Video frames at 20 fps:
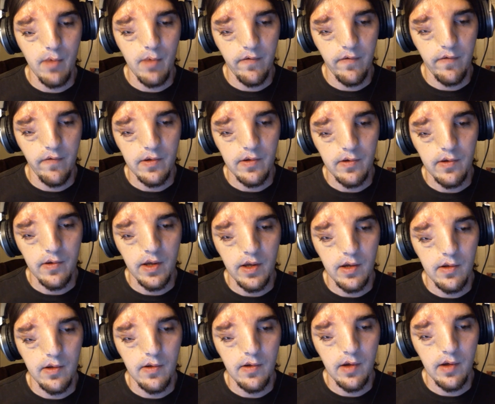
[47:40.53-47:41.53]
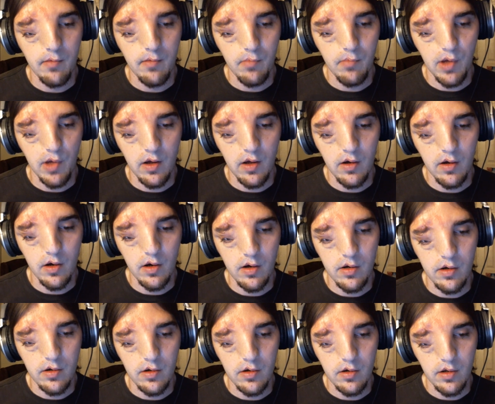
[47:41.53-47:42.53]
One of my friends did
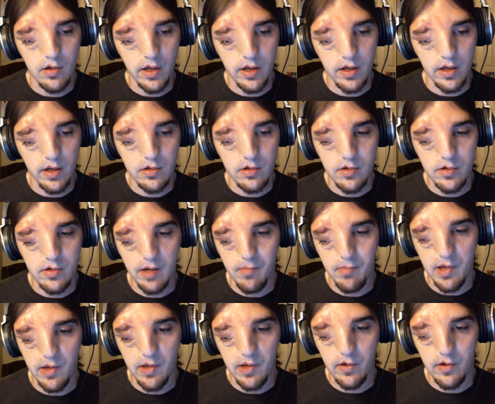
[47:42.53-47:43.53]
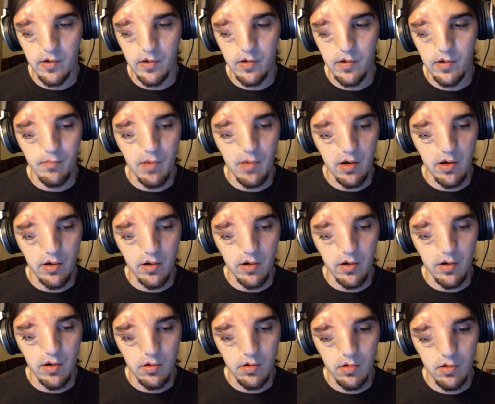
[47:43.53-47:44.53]
send me a like direct
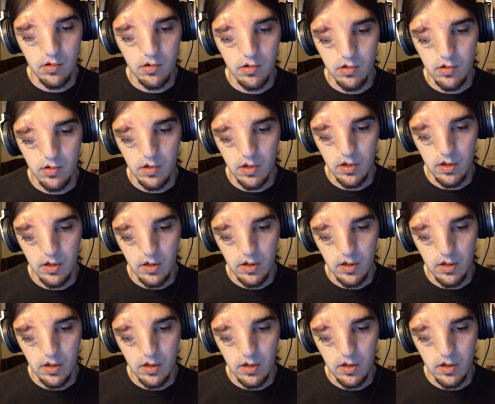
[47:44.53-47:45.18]
message about it.